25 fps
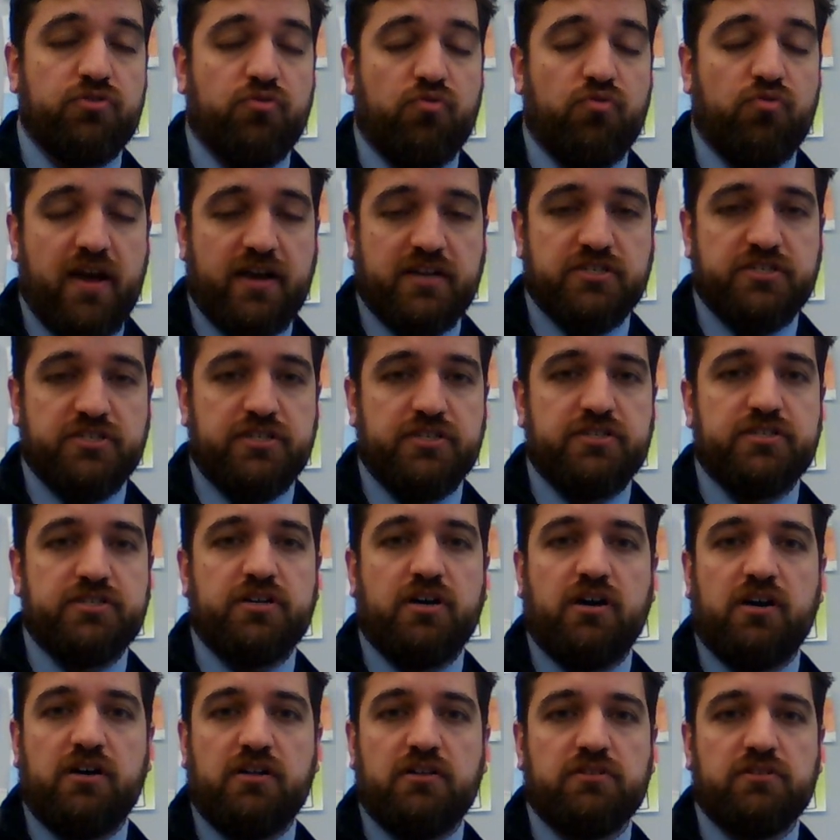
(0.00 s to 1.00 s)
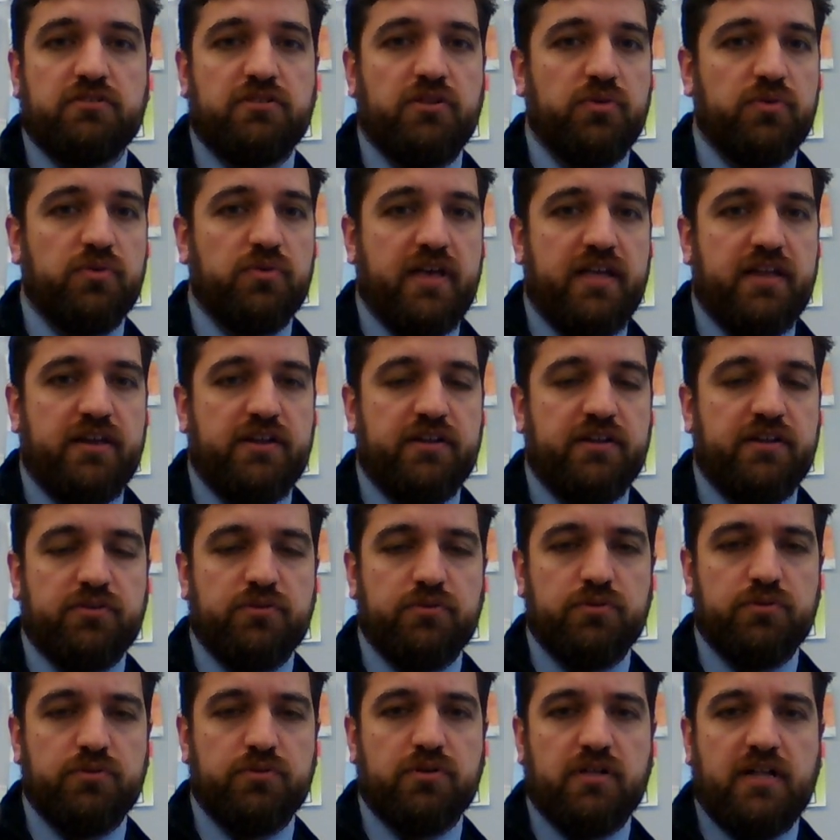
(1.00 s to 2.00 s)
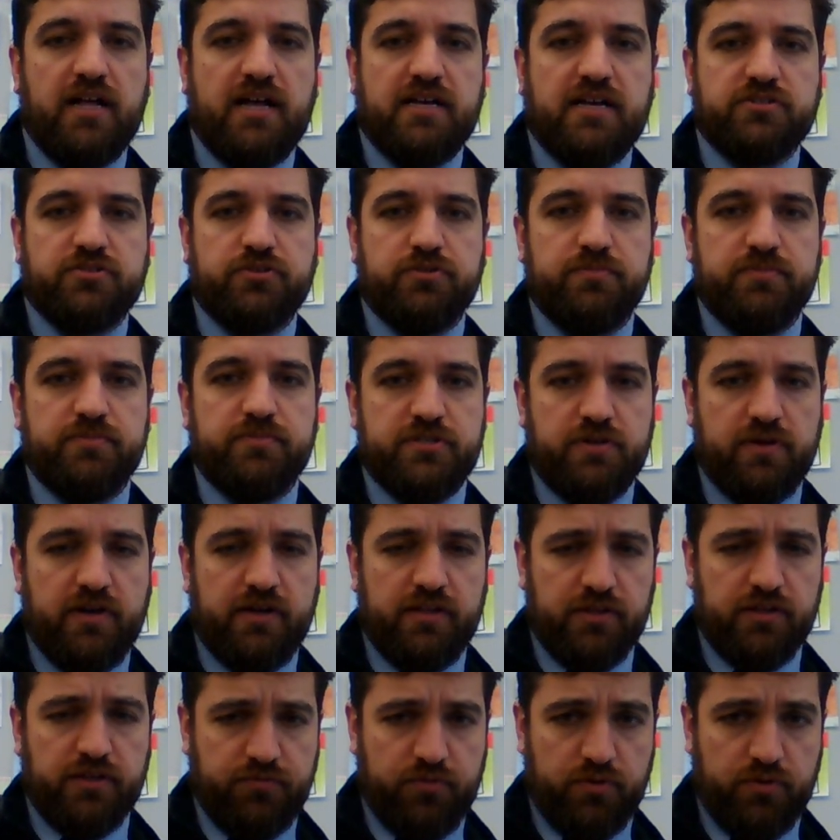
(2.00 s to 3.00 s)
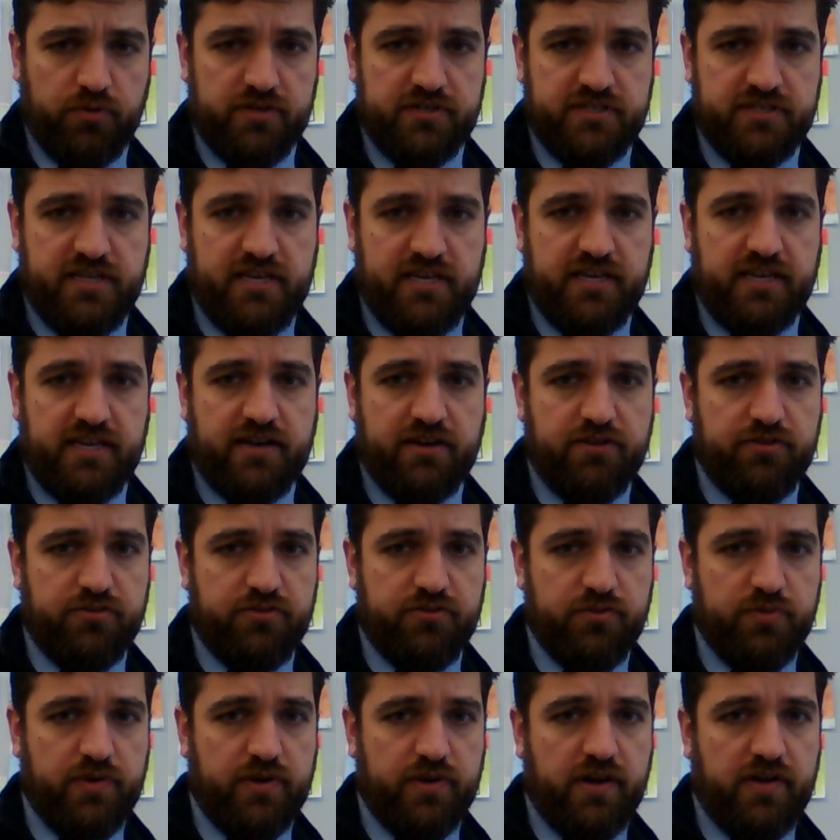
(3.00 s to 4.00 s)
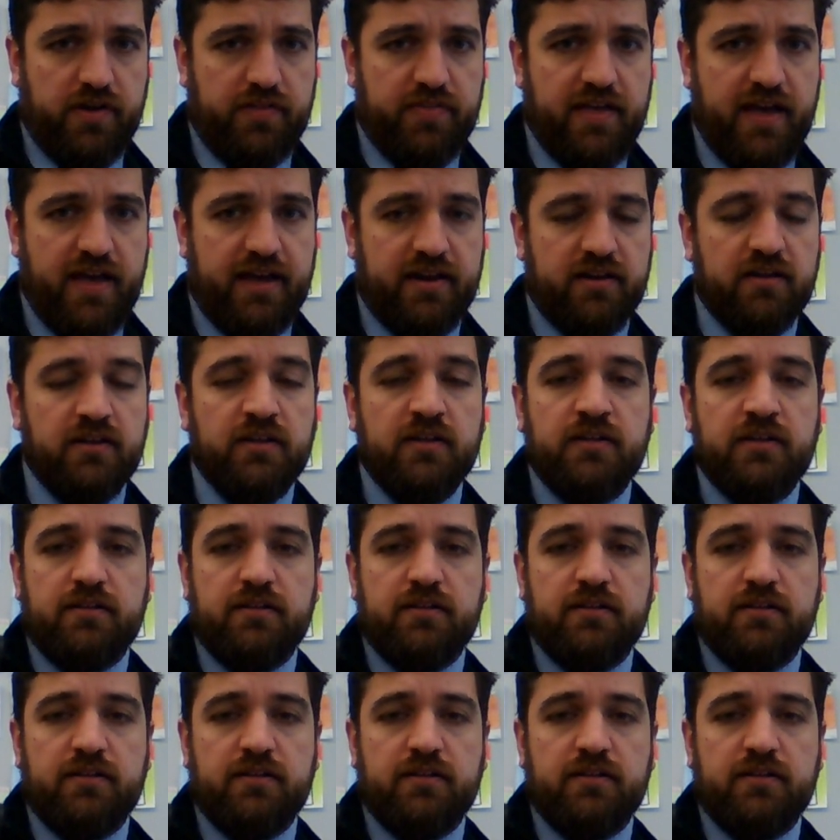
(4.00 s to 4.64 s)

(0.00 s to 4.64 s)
directions, all are located in Google Classroom, so I look forward to seeing how you're doing on that.